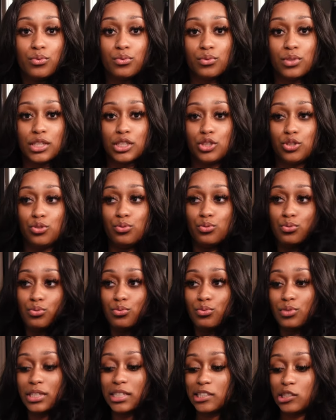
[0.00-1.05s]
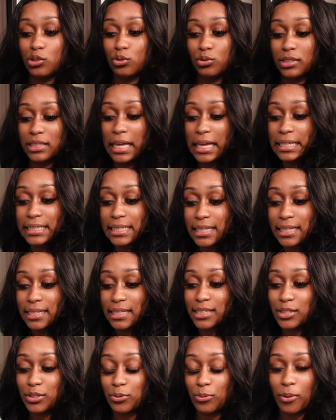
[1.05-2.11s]
this new, this new season,
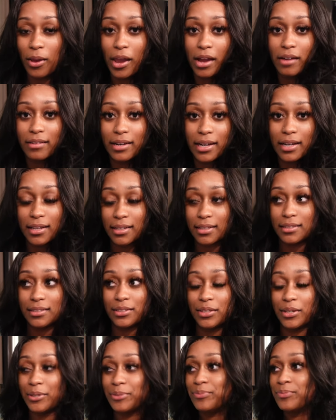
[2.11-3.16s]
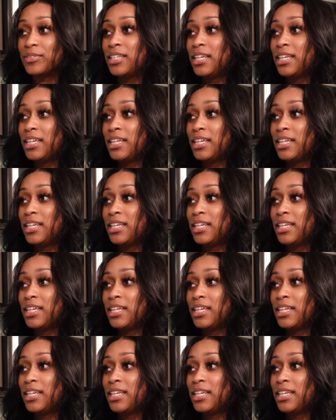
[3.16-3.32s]
this new era, you know?